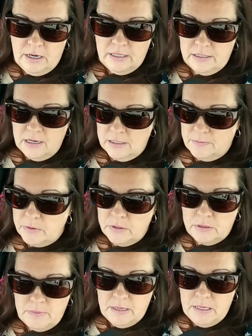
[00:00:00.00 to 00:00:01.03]
and it's not
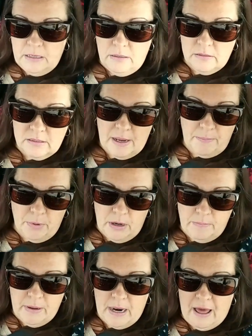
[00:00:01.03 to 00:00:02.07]
supposed to be
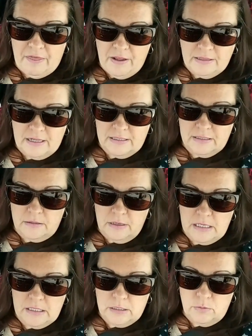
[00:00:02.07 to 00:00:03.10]
separate, but I think that's the
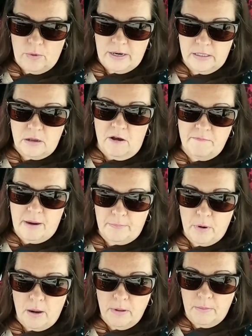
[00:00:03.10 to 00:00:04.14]
easiest way to solve my
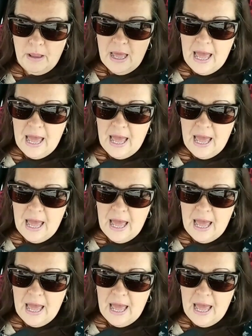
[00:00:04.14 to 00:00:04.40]
problem.